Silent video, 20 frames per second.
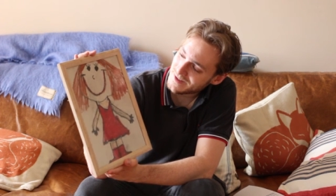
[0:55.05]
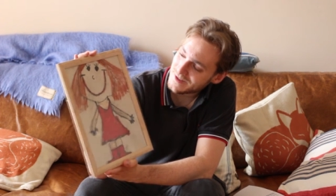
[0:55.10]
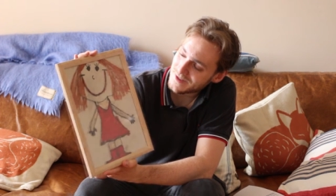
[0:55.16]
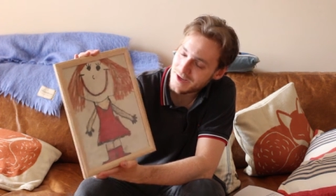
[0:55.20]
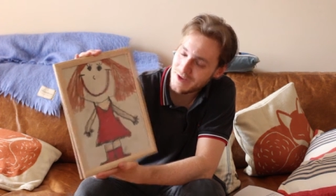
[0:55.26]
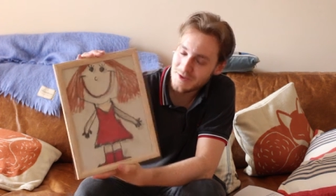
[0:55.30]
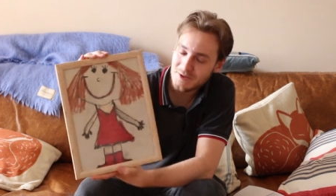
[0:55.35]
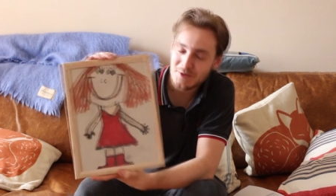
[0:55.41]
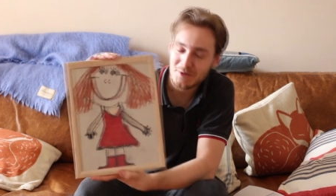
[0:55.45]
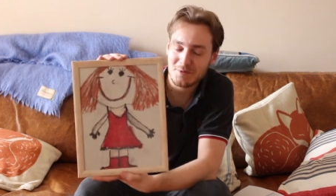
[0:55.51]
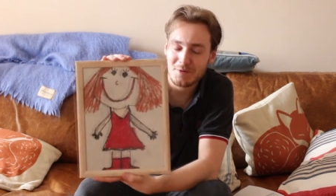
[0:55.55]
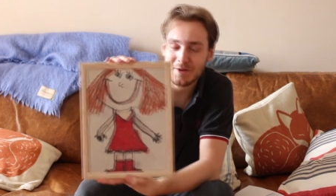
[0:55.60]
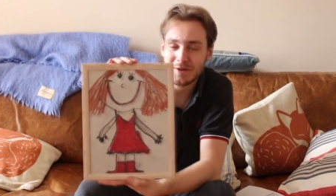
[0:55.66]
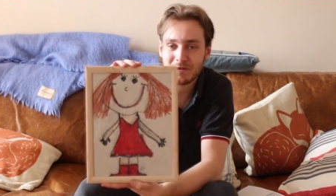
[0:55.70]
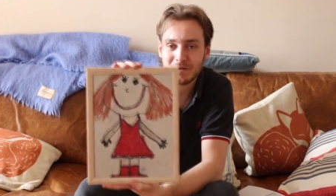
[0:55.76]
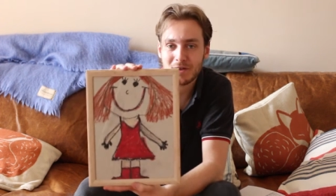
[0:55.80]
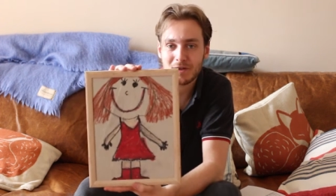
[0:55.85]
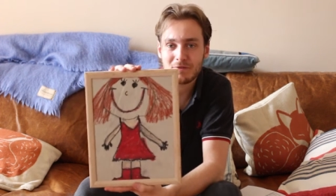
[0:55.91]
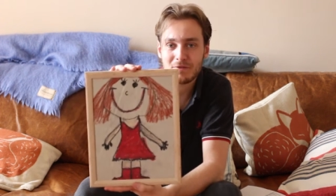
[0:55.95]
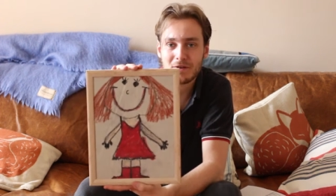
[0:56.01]
so yeah, this was one
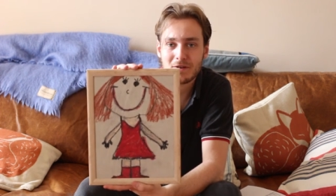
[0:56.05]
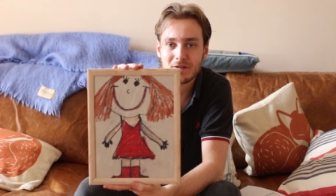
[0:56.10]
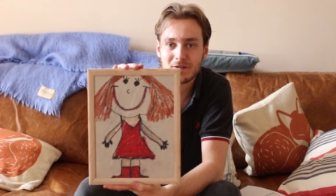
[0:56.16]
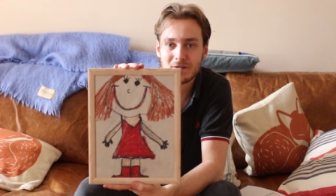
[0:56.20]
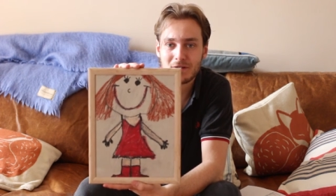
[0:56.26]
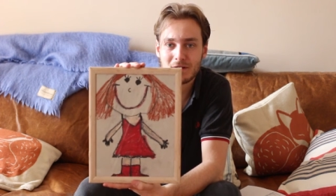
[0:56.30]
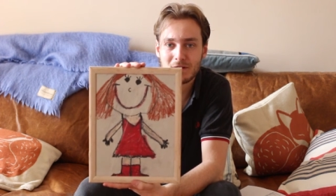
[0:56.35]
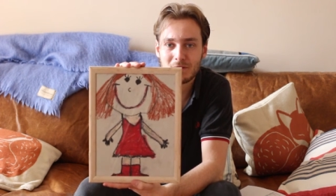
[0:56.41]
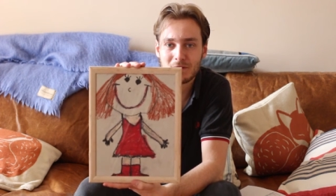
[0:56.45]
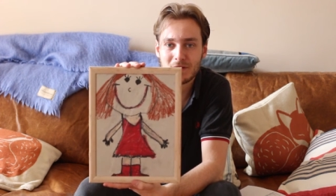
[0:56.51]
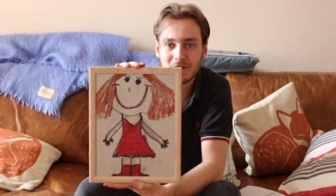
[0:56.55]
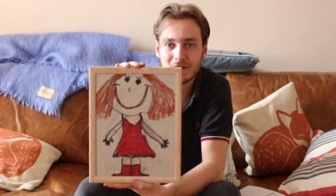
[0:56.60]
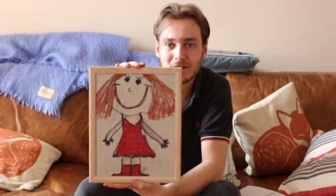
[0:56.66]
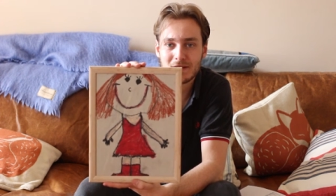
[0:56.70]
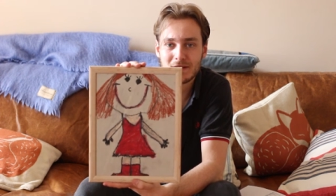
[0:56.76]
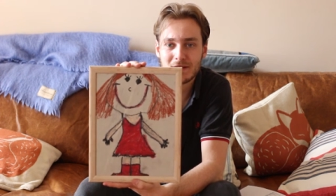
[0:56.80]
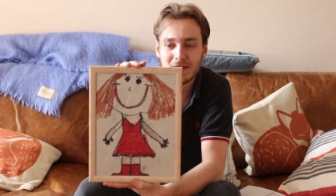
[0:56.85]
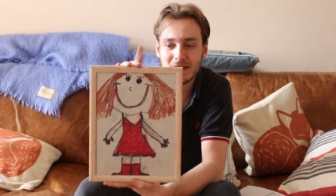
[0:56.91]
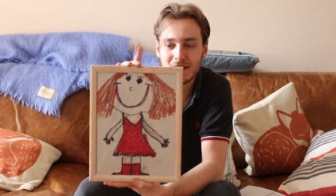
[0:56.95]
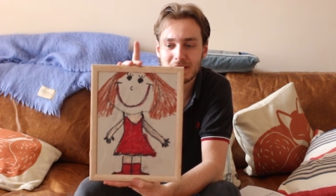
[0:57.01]
of her first
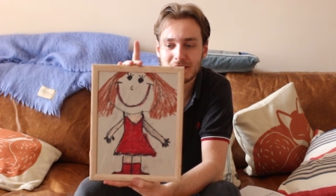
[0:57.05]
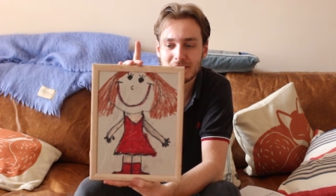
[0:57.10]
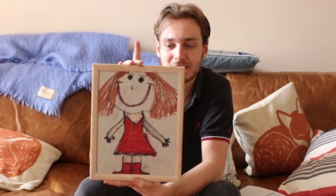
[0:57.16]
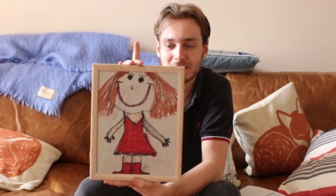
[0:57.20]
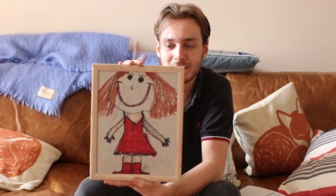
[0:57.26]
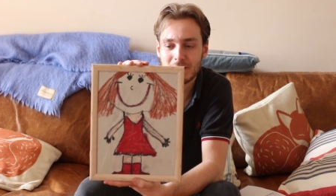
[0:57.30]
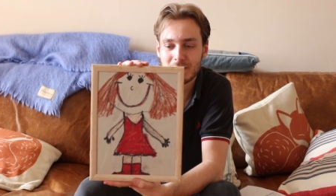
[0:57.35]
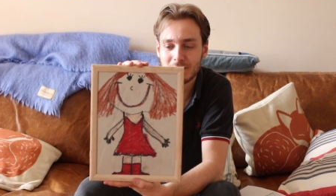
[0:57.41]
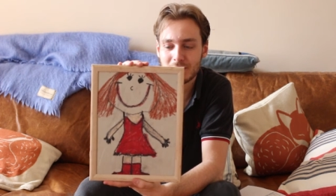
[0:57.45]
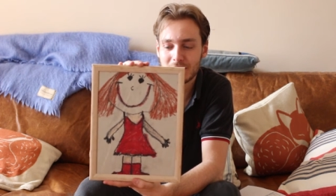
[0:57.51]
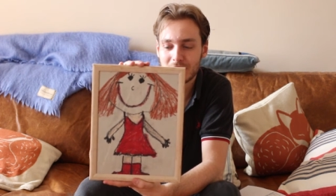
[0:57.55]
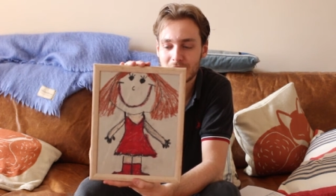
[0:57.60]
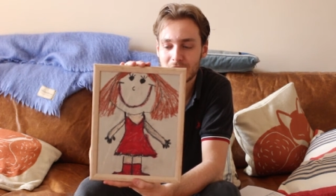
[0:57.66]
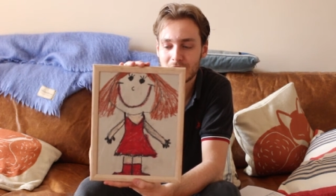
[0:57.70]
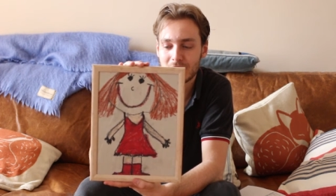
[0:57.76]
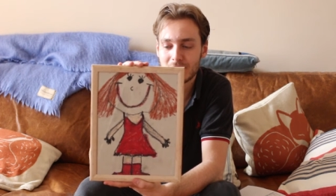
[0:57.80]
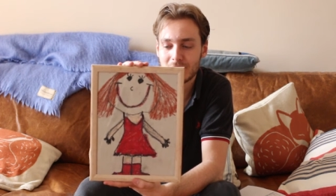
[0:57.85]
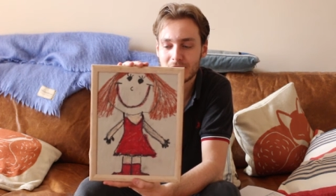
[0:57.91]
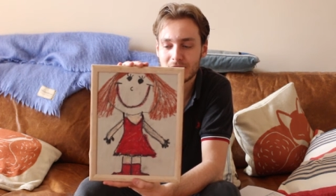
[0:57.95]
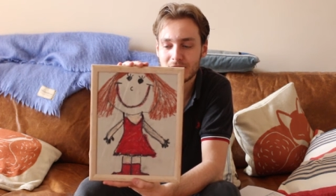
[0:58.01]
artworks and that is
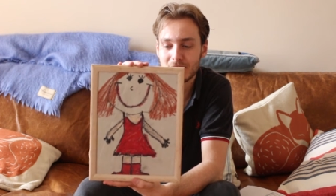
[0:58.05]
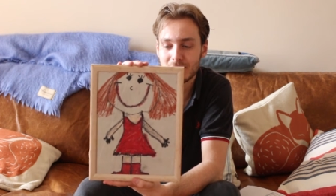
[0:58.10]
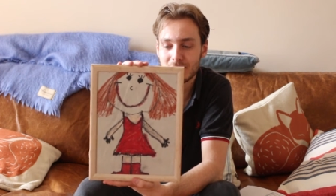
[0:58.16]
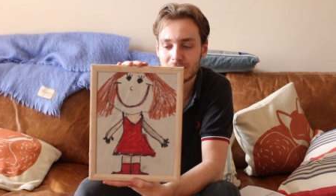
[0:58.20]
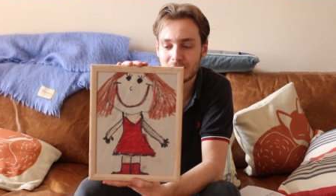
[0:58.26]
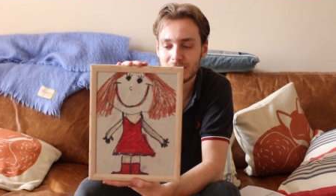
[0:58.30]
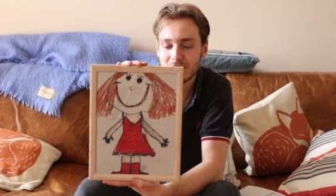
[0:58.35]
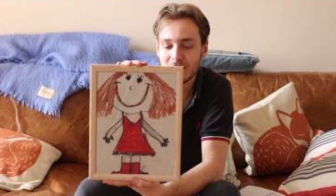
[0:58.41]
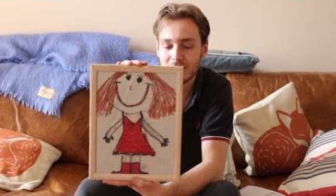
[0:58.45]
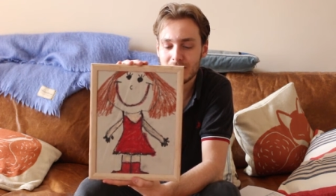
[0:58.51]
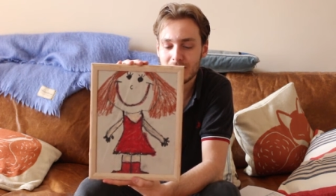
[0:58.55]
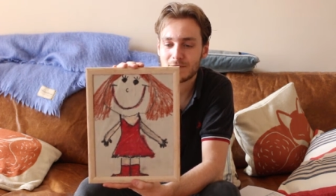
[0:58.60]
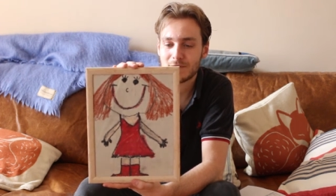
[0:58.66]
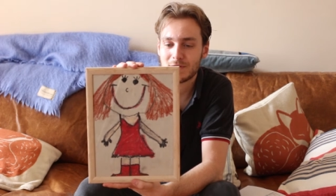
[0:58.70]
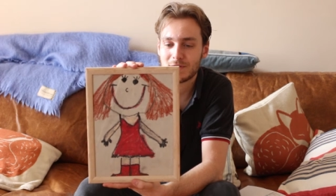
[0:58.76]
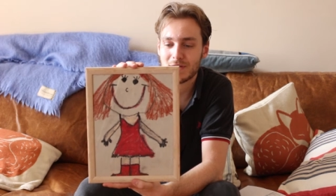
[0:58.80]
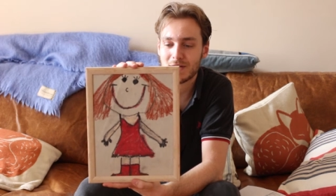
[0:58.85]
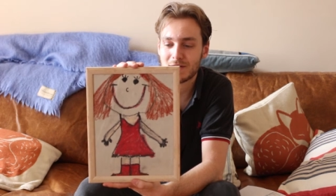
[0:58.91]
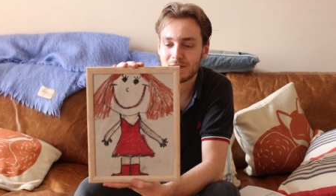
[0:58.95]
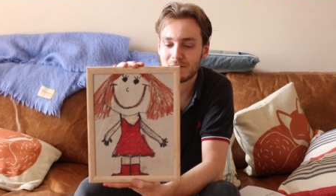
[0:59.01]
currently in our study.
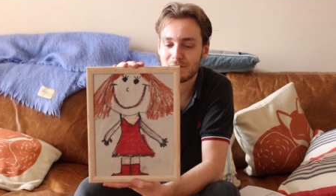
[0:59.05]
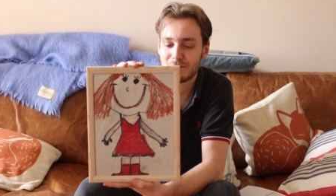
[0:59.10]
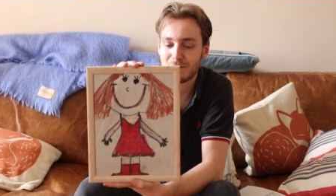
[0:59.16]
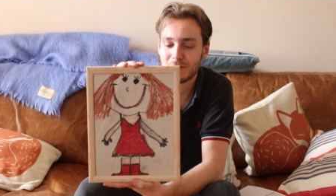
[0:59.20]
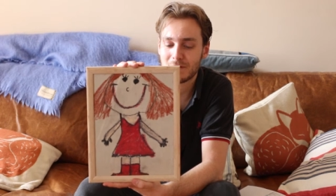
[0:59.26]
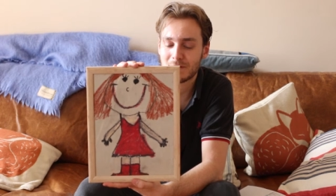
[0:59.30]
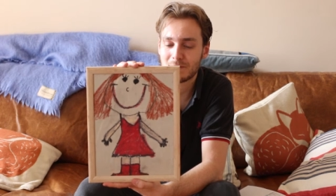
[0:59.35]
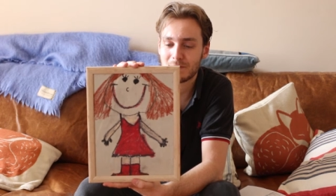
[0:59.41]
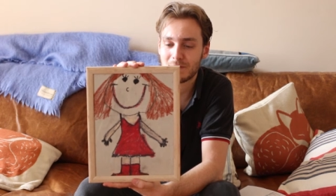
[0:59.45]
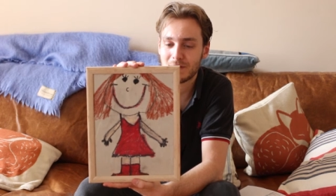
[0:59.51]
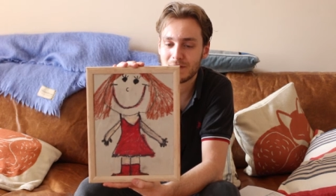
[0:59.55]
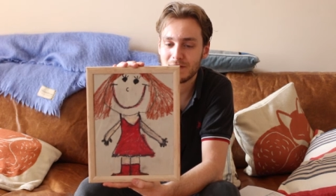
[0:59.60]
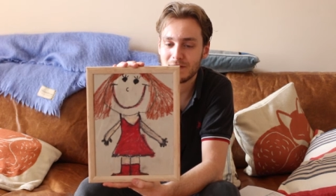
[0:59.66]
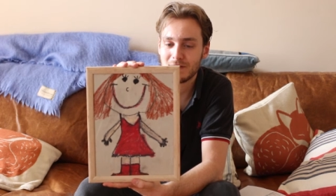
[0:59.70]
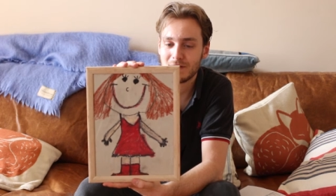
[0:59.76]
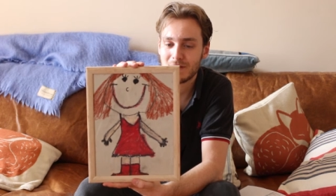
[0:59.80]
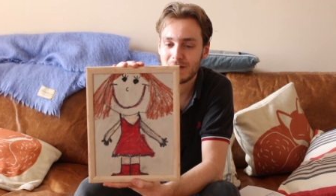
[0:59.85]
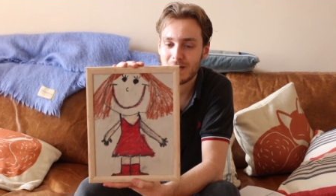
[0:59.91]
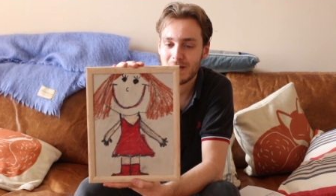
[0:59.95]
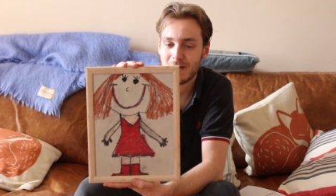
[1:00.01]
So that's the first
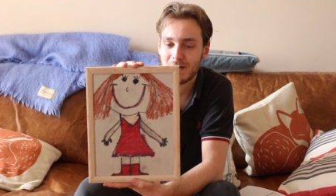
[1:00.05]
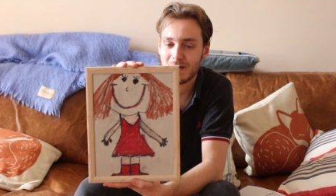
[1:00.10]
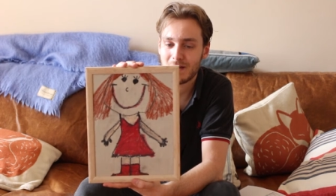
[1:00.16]
piece.